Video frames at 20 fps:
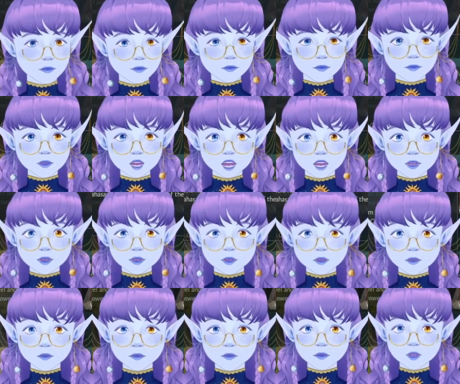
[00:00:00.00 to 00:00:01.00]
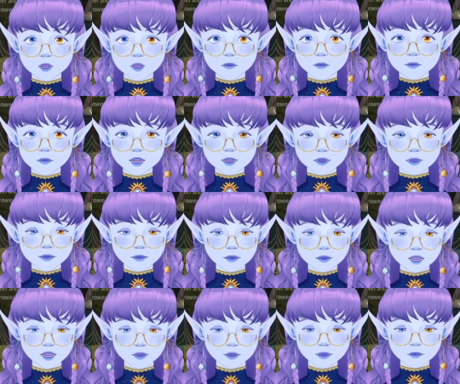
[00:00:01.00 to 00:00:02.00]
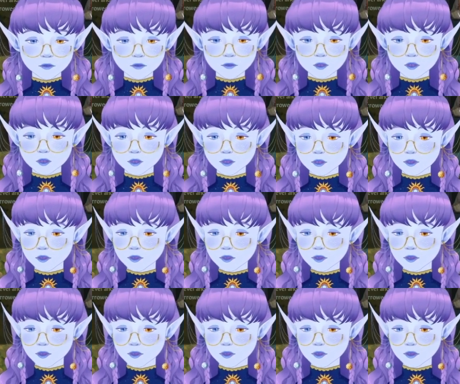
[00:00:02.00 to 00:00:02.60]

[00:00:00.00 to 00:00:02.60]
but also, maybe I'll find some dirt